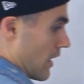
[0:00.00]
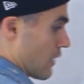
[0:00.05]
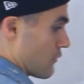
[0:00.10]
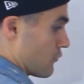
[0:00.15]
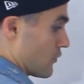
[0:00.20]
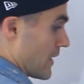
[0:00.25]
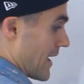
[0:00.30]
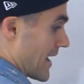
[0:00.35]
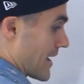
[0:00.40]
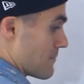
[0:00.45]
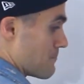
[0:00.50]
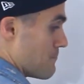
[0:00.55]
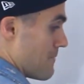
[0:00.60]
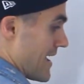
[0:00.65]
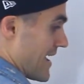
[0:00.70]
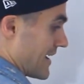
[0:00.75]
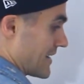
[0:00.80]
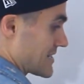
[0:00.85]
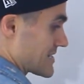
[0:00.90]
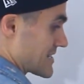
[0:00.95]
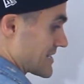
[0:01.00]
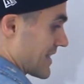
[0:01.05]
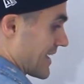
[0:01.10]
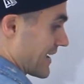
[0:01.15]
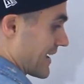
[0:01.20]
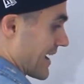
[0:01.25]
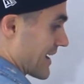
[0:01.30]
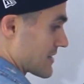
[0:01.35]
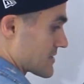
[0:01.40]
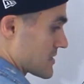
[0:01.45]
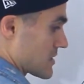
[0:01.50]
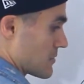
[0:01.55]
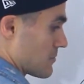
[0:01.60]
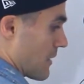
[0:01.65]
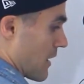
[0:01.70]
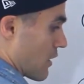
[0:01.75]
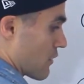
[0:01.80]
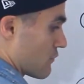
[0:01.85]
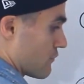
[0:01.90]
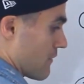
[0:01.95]
If we add a mix, like x to the
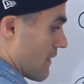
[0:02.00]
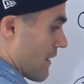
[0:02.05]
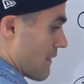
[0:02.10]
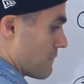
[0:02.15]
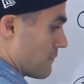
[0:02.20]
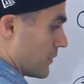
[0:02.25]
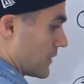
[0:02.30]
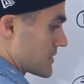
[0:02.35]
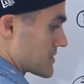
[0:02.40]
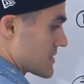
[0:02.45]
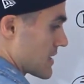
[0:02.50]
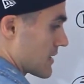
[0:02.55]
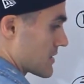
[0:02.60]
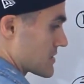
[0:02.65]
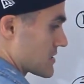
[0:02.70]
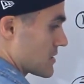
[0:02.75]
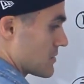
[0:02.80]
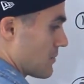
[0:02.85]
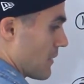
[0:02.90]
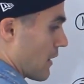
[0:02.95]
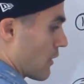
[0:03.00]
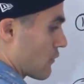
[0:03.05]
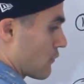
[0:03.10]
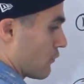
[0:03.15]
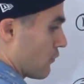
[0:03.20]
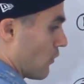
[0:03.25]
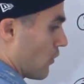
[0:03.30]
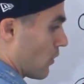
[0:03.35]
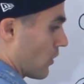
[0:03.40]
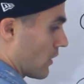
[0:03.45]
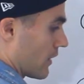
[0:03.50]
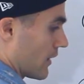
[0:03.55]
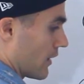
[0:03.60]
power 5 plus x to the power 4,